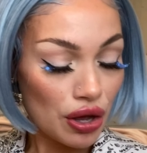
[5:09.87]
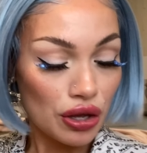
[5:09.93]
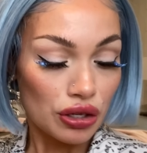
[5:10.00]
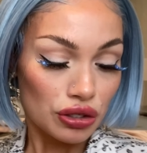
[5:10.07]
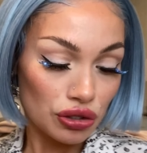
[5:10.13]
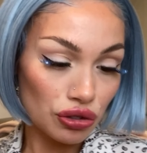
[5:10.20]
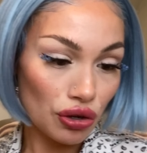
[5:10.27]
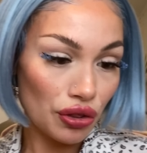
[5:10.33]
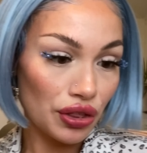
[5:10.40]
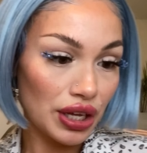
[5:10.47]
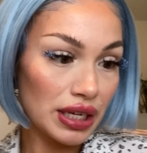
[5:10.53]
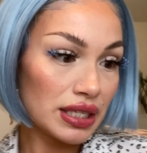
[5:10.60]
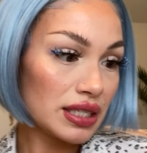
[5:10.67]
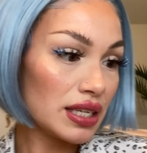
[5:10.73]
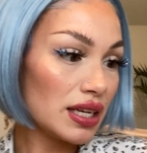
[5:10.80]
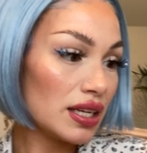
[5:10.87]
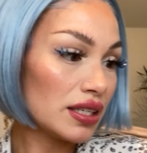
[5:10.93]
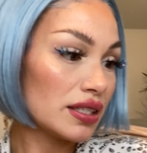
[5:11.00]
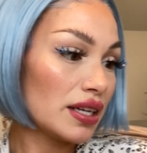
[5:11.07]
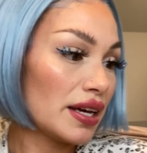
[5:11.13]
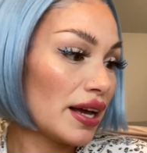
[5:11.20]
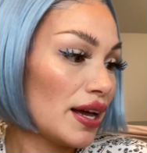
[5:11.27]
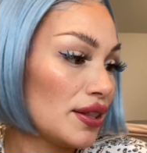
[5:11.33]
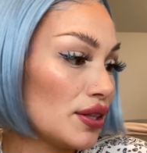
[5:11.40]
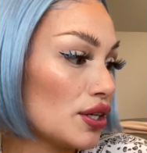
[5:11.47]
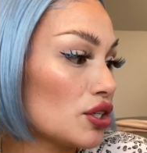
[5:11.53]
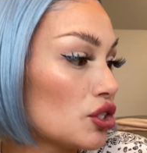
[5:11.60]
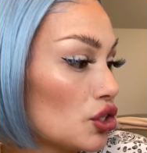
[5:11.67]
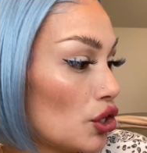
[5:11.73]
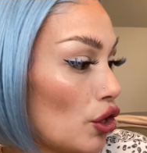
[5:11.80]
So this is again the
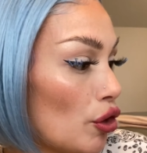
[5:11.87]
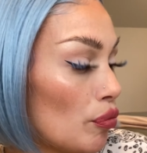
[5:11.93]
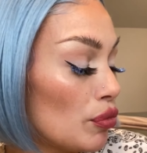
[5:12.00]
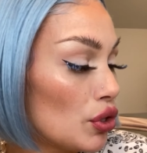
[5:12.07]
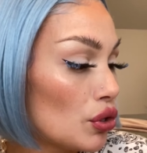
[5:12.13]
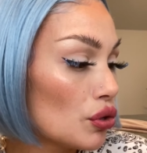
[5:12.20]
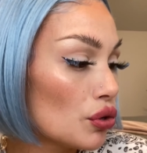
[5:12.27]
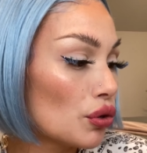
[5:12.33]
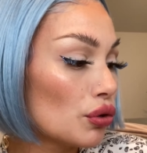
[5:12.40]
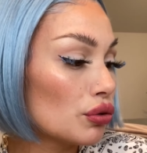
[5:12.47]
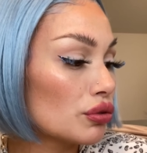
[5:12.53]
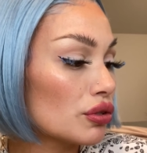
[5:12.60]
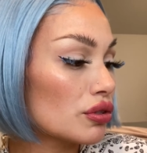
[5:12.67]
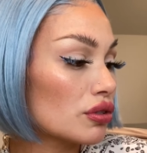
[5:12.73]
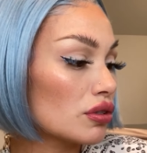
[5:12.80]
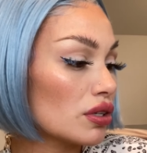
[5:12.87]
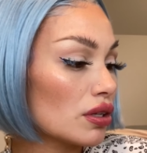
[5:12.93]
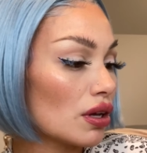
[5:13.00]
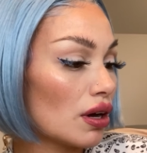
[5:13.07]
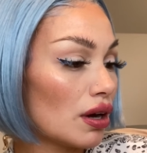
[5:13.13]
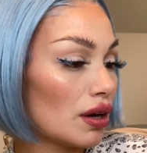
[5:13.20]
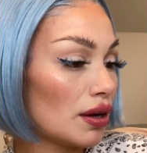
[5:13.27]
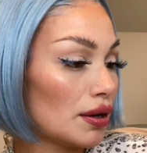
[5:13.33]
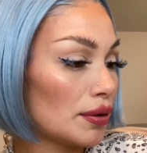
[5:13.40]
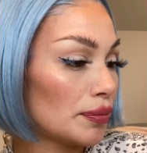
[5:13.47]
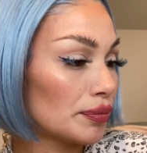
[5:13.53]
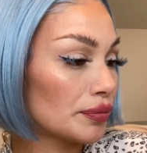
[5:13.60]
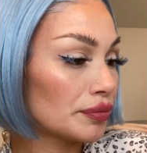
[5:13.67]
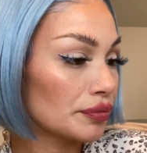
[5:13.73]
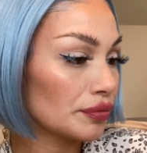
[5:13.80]
Shear Muse
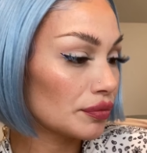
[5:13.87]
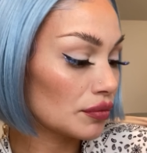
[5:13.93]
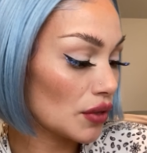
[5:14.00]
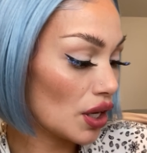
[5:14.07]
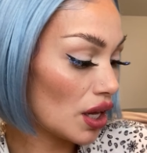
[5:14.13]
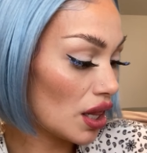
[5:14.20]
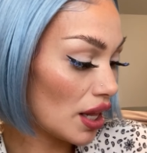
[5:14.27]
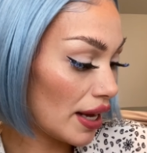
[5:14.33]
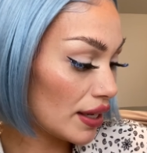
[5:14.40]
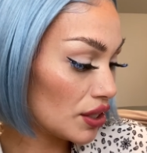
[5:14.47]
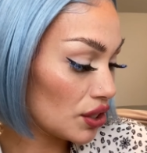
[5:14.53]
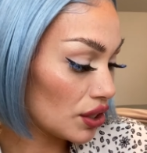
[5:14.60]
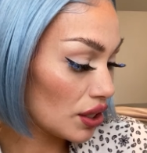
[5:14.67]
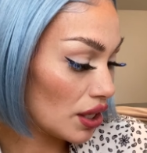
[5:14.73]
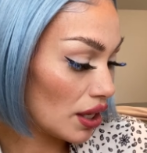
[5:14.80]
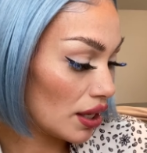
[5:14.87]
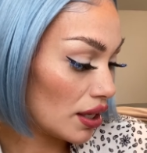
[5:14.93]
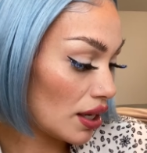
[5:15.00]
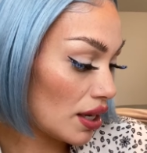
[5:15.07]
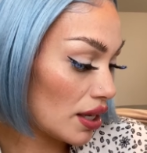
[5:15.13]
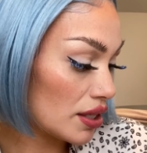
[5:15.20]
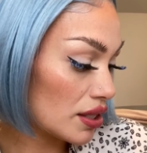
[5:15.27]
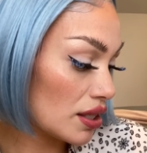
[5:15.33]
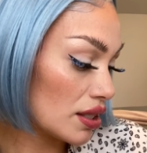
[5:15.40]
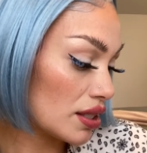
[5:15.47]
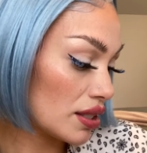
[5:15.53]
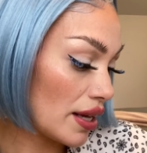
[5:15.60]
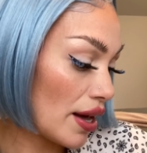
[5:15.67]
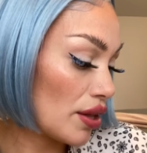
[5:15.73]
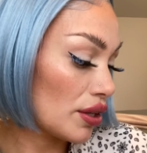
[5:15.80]
collection, and it's the
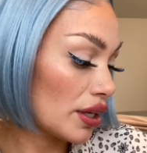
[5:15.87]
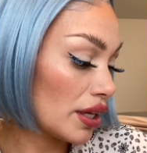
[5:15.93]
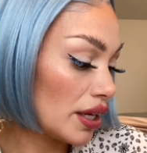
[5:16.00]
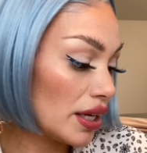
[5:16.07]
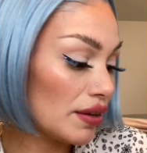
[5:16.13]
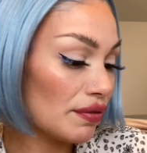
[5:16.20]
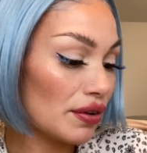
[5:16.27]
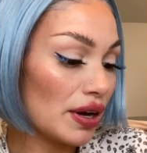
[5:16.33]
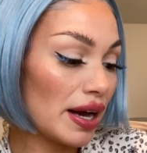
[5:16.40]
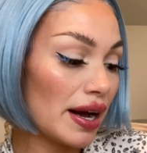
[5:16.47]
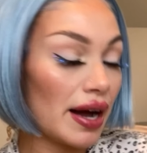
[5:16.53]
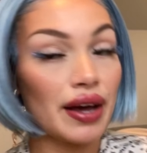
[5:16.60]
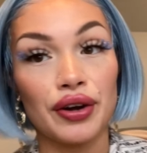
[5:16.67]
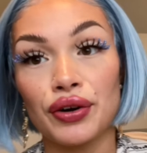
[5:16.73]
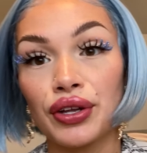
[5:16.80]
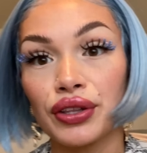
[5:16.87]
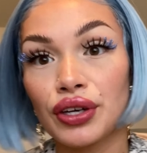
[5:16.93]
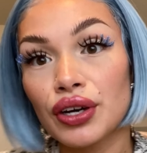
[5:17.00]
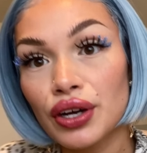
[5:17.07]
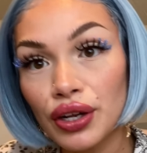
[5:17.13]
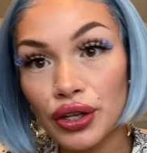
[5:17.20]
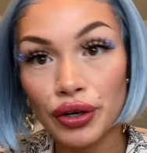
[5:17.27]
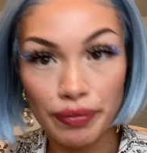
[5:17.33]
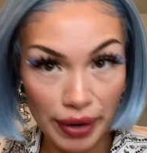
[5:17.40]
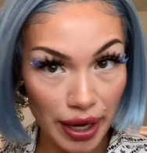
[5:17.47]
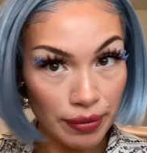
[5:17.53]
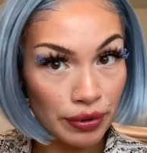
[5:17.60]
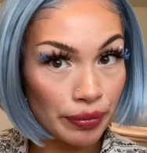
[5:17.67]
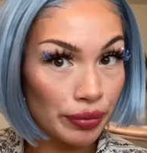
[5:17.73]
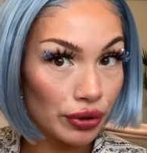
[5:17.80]
style Akeeva. I got her in the color baby
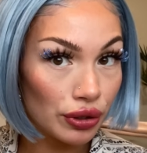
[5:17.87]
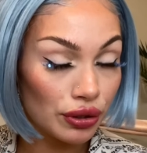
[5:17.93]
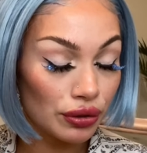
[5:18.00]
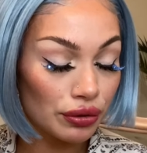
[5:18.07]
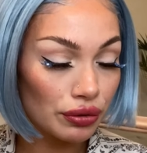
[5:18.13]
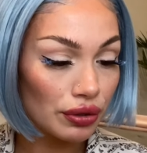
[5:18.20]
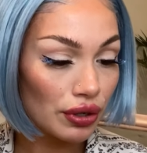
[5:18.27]
blue.